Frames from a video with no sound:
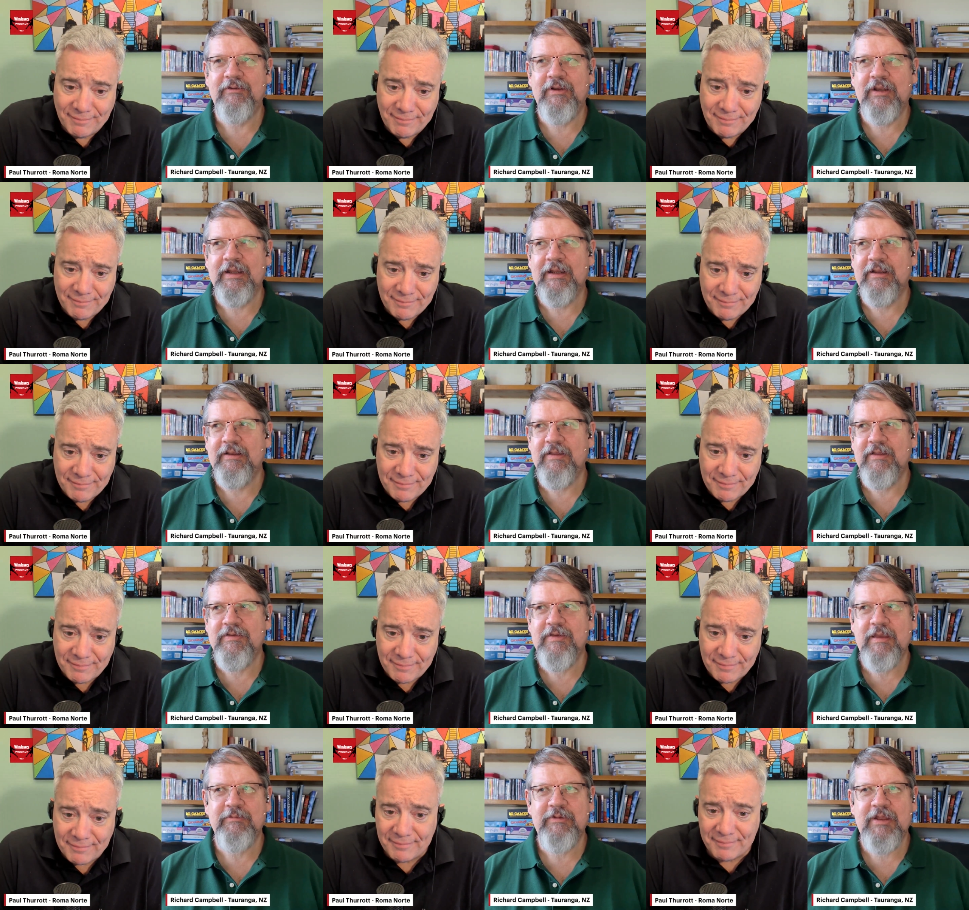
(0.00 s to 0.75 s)
Speaker 1: like
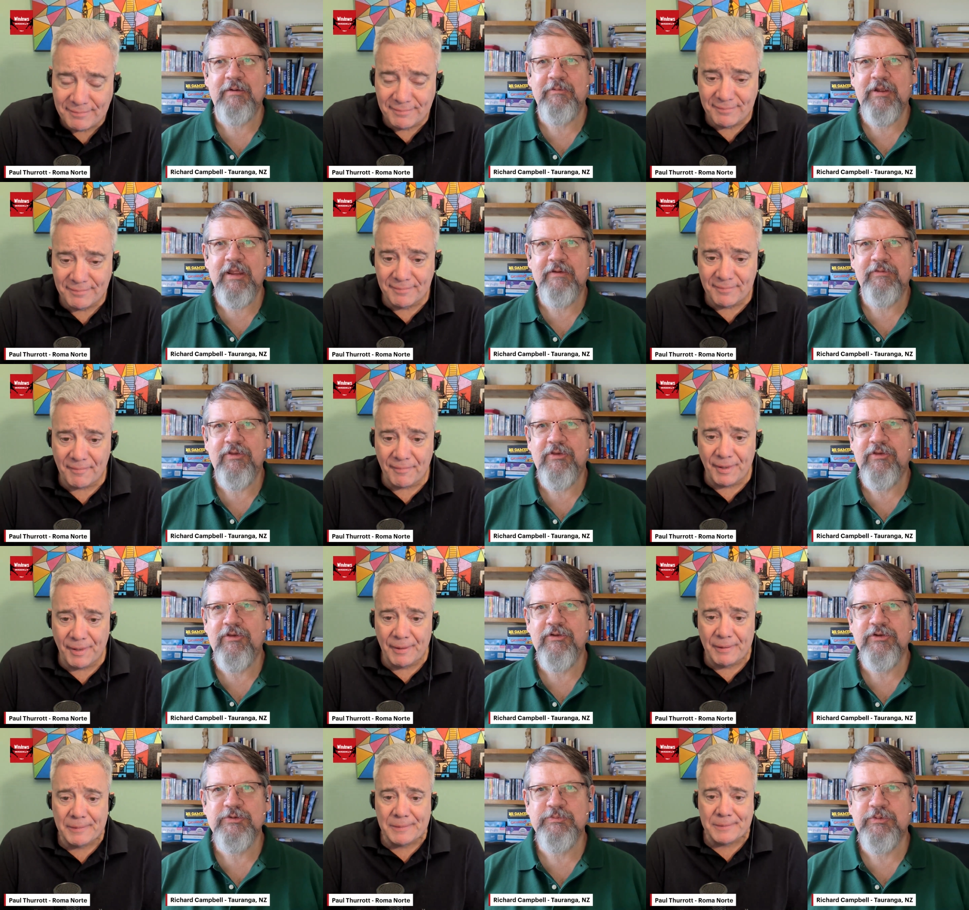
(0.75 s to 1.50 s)
the same time we have this
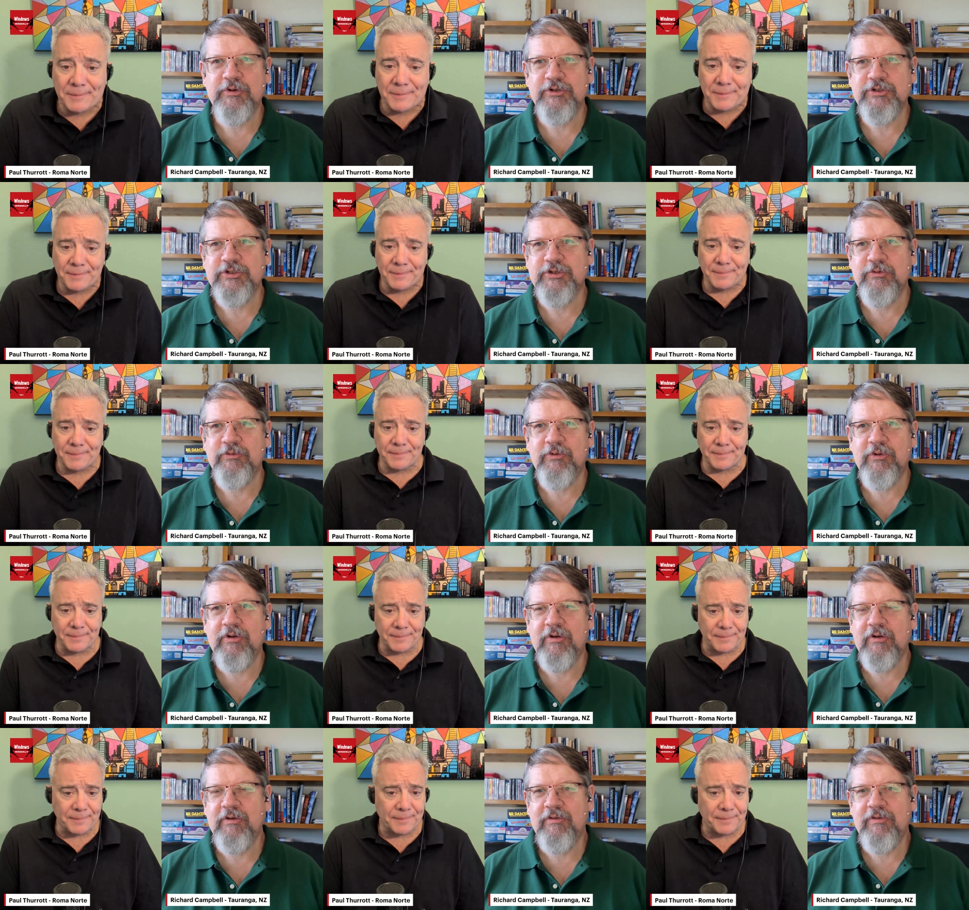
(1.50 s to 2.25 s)
huge push
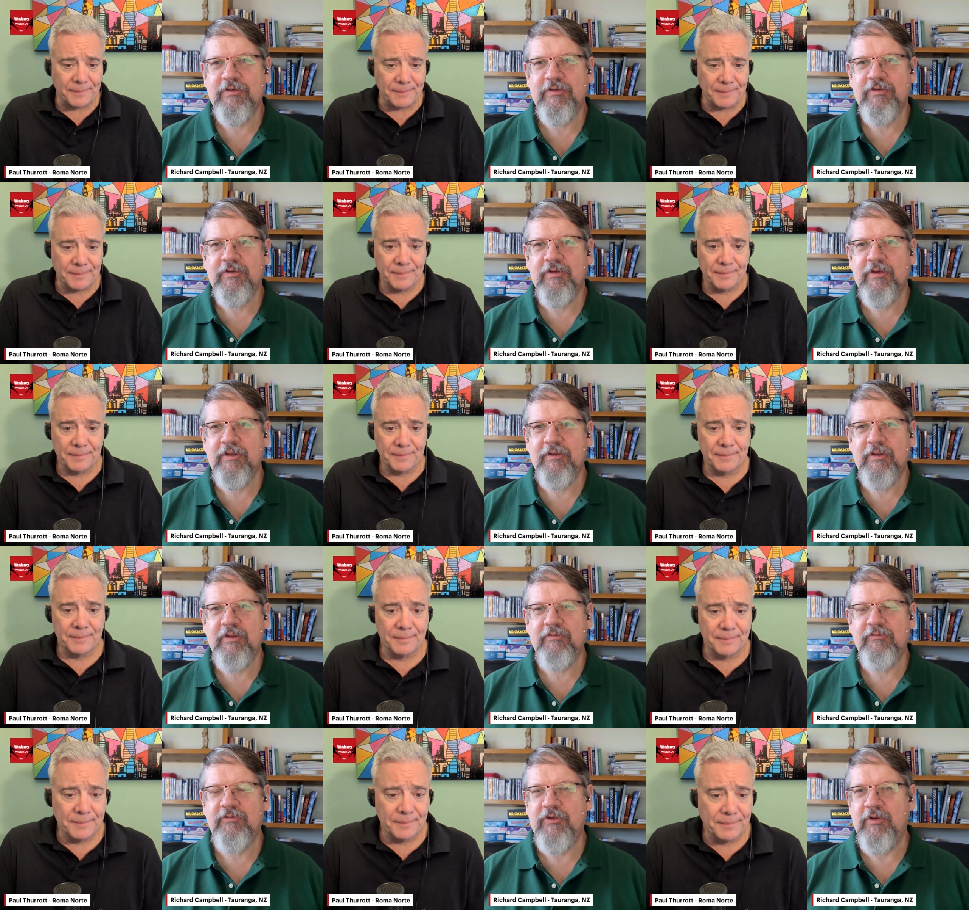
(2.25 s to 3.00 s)
towards
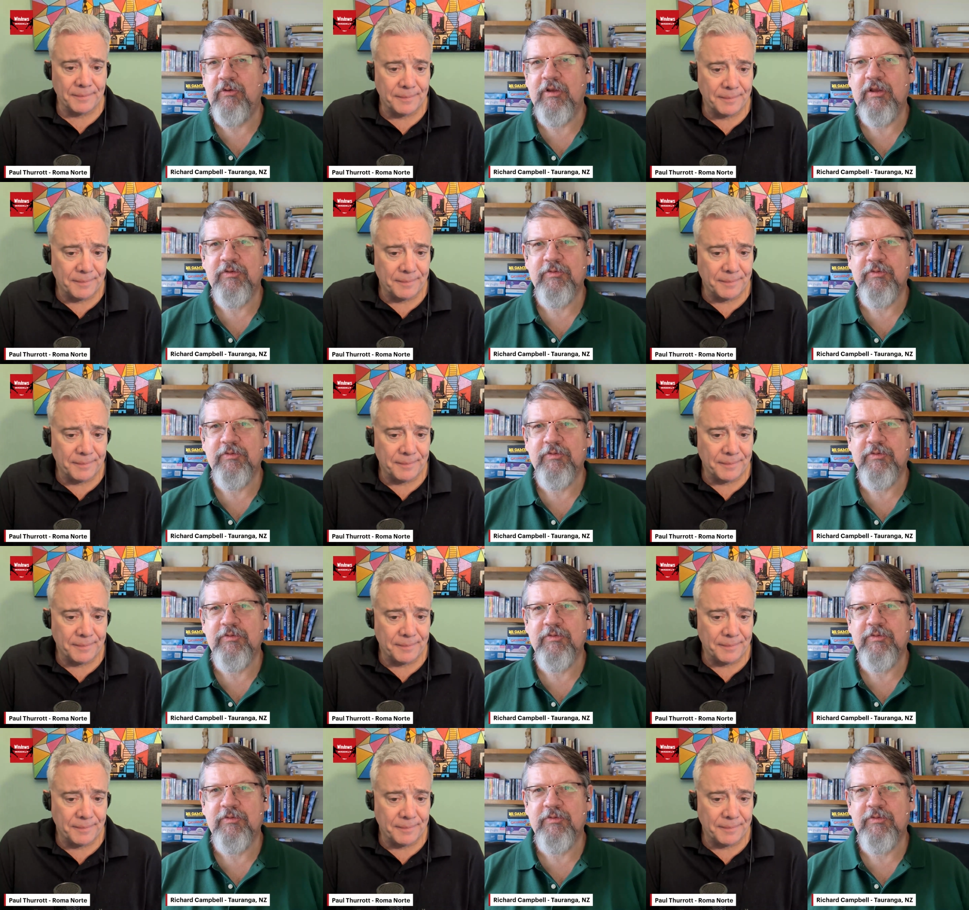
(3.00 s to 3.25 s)
doing as